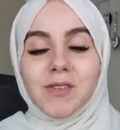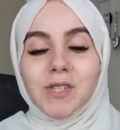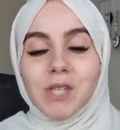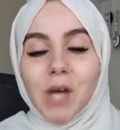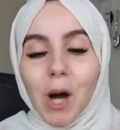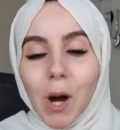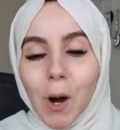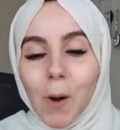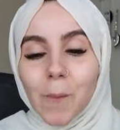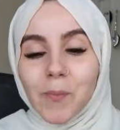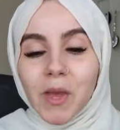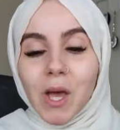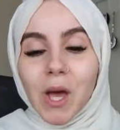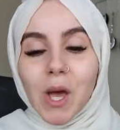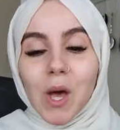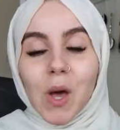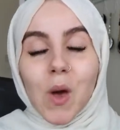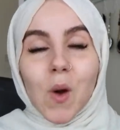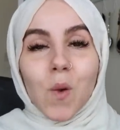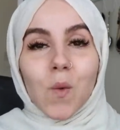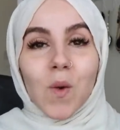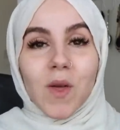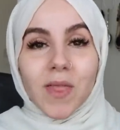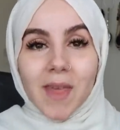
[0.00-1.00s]
So
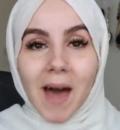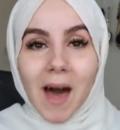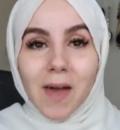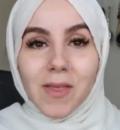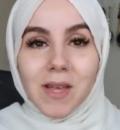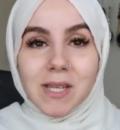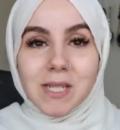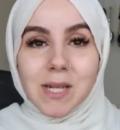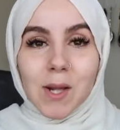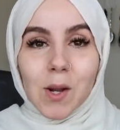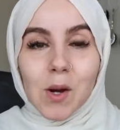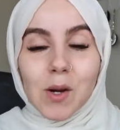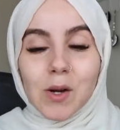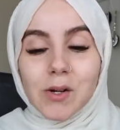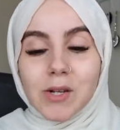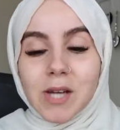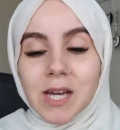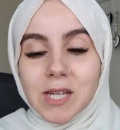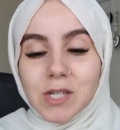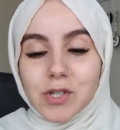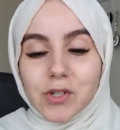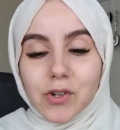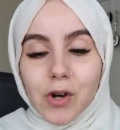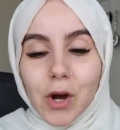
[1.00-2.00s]
without this long
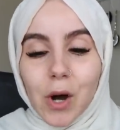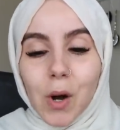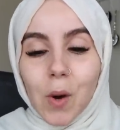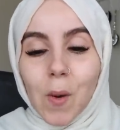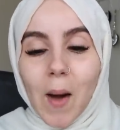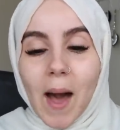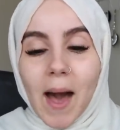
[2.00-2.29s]
intro,